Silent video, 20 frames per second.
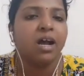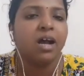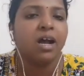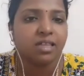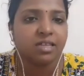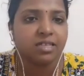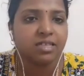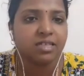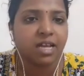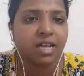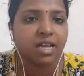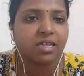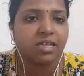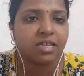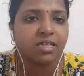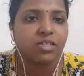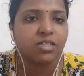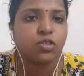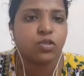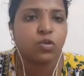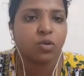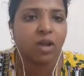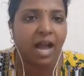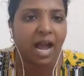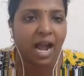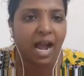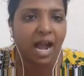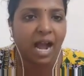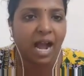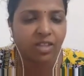the sentence should
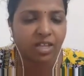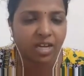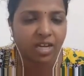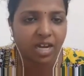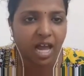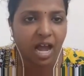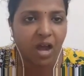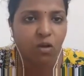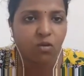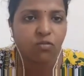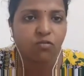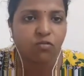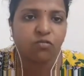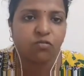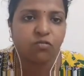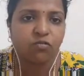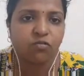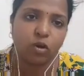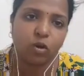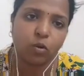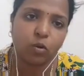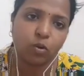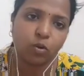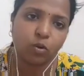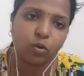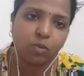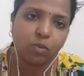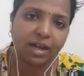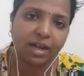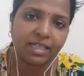have the noun
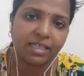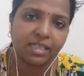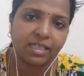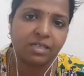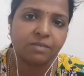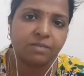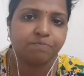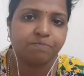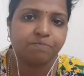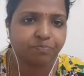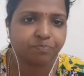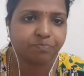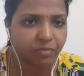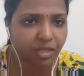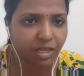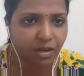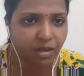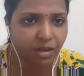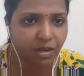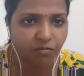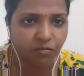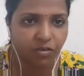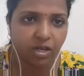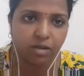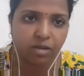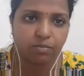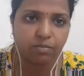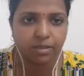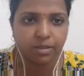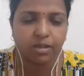followed by the
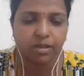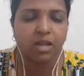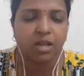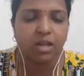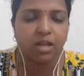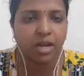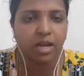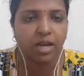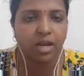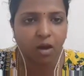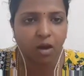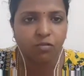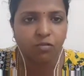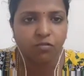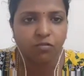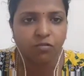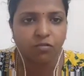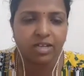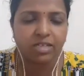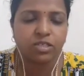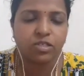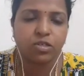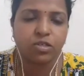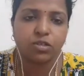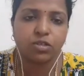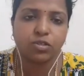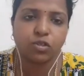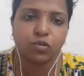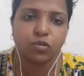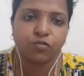verb. Noun phrase
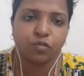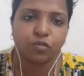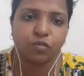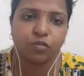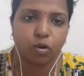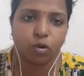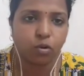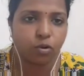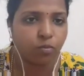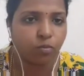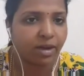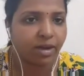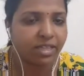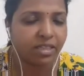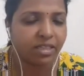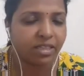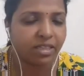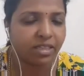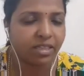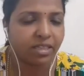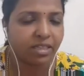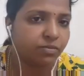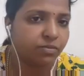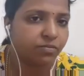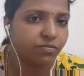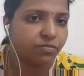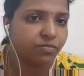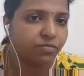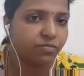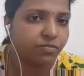should followed by the
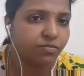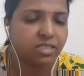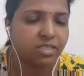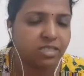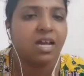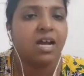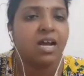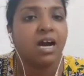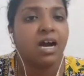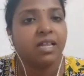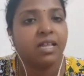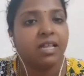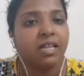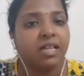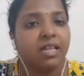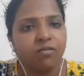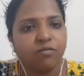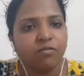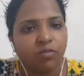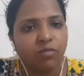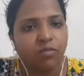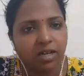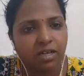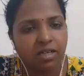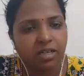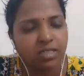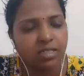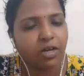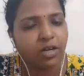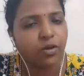verb phrase. Then
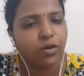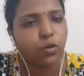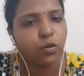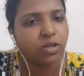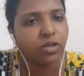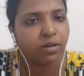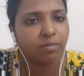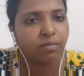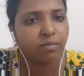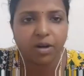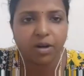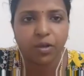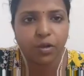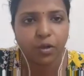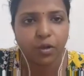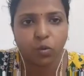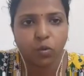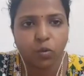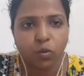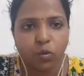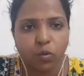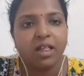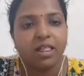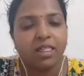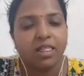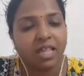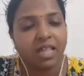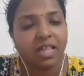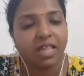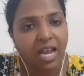rule number 2,
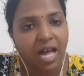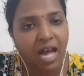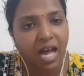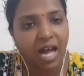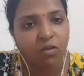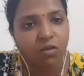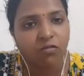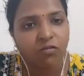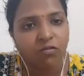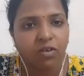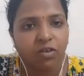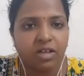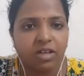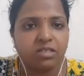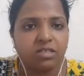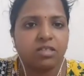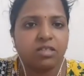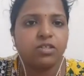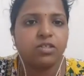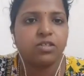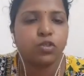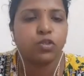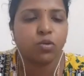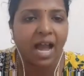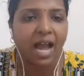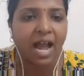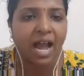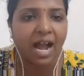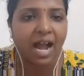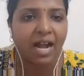the noun phrase should
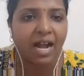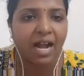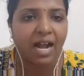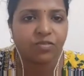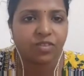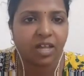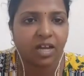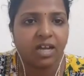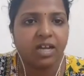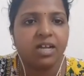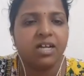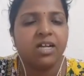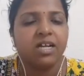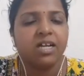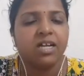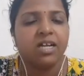have the